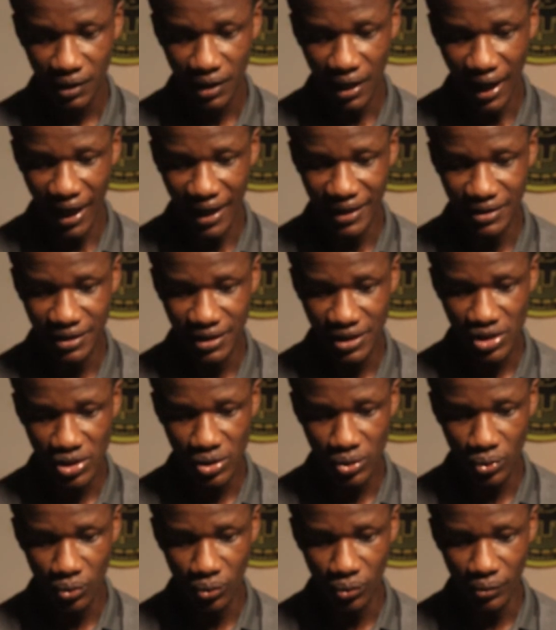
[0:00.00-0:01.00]
and
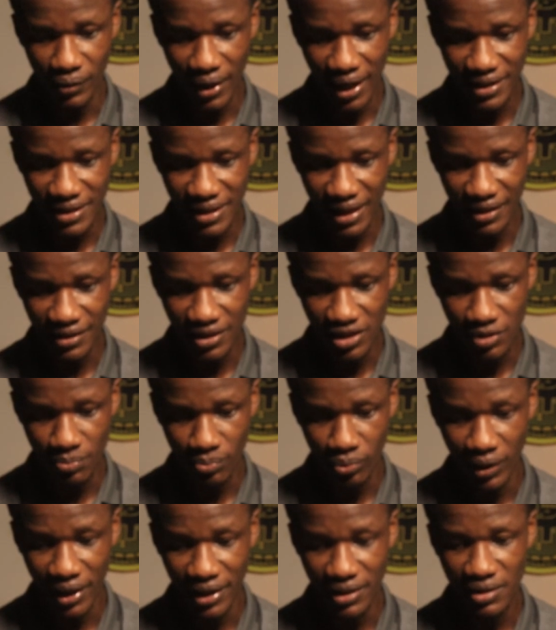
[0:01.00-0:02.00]
this low right at this
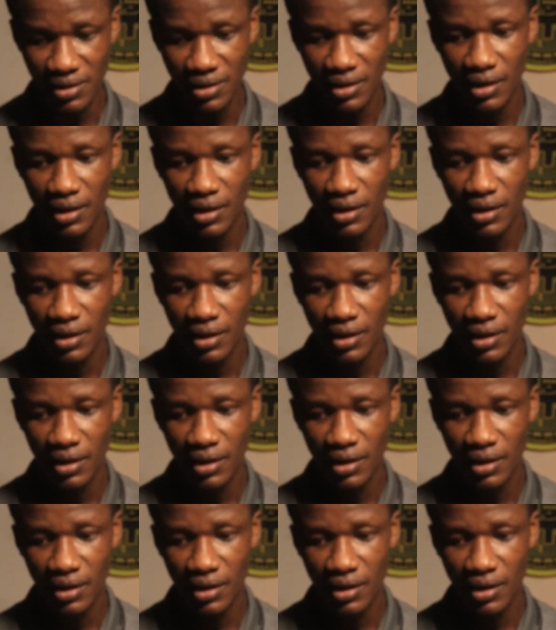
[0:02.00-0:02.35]
point,